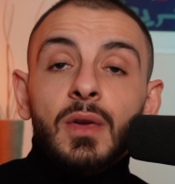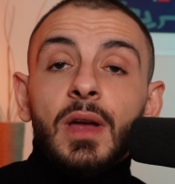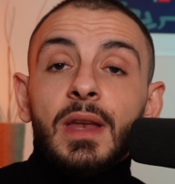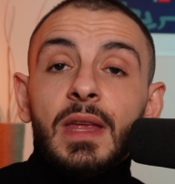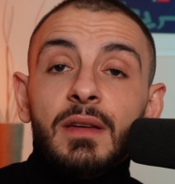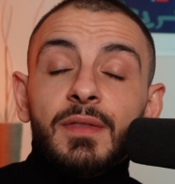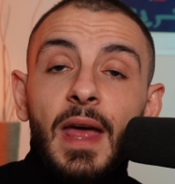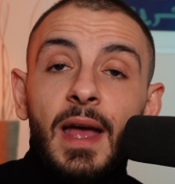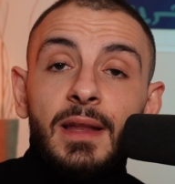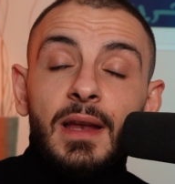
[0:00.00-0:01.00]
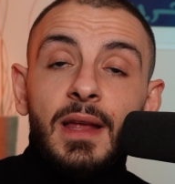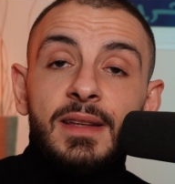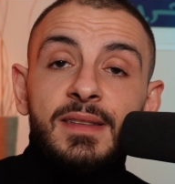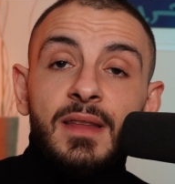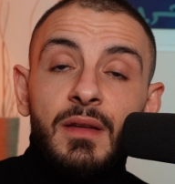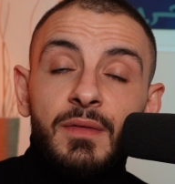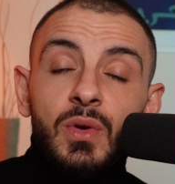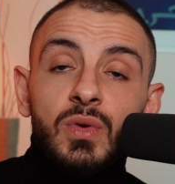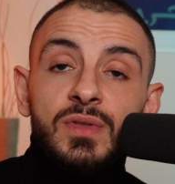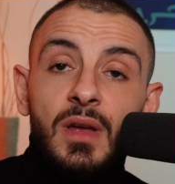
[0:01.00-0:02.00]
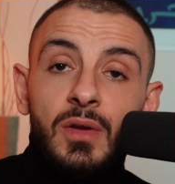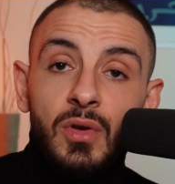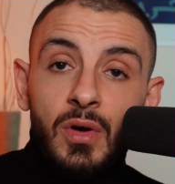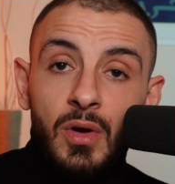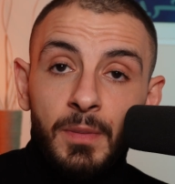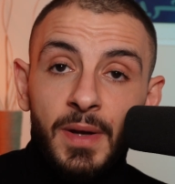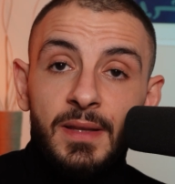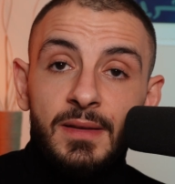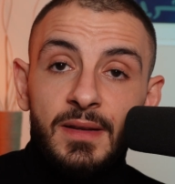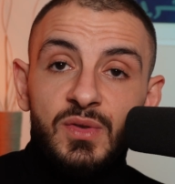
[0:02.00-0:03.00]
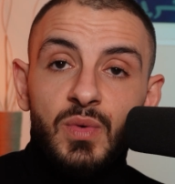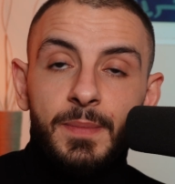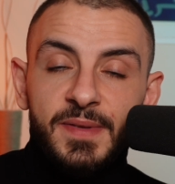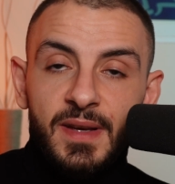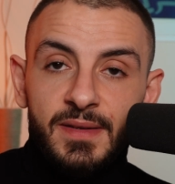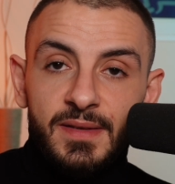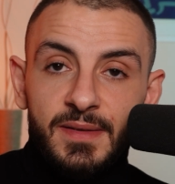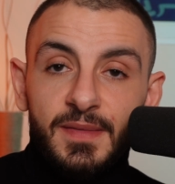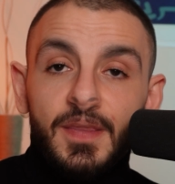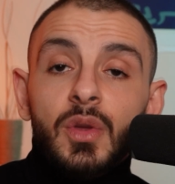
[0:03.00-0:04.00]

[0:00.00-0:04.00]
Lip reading: You can even analyze the reviews on your competitors' websites.